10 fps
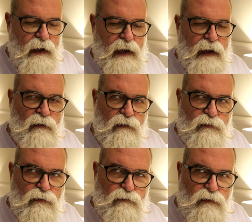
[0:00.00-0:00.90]
and
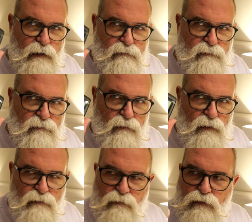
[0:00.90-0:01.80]
also if you
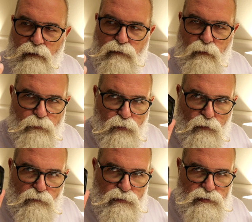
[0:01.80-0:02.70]
have the
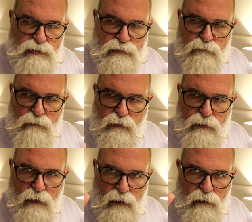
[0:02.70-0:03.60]
Pro version of
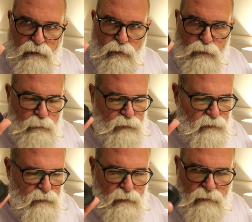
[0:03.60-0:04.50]
the
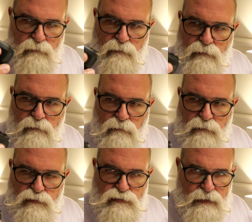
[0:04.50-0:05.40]
remote,
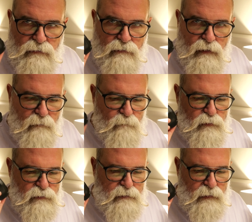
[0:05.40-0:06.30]
the trigger,
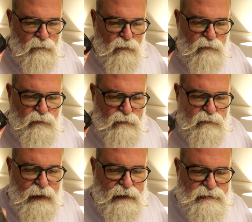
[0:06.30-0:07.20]
it can also
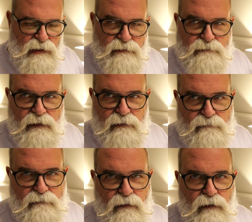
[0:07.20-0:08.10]
do
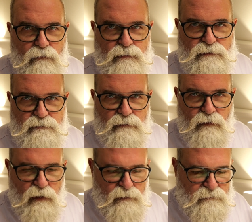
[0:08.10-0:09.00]
HSS, which is
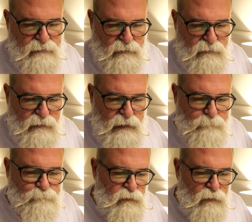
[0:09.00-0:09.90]
a high sync,
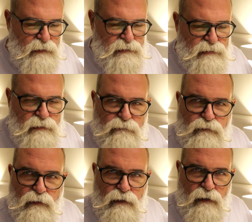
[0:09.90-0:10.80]
okay? Duration
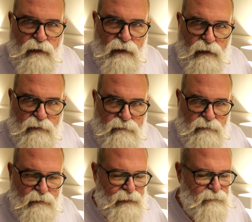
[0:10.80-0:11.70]
of the
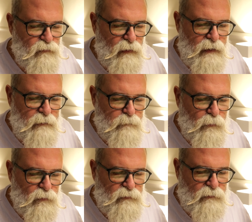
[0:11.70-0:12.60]
light, that's really
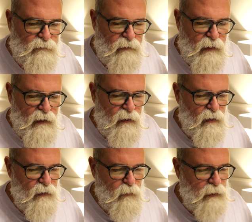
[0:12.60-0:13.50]
important.
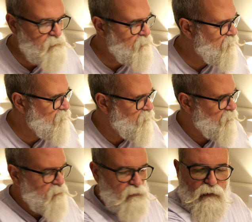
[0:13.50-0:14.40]
When you're
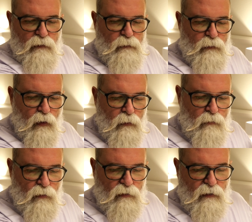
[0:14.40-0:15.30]
on a
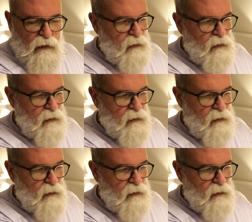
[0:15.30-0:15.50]
normal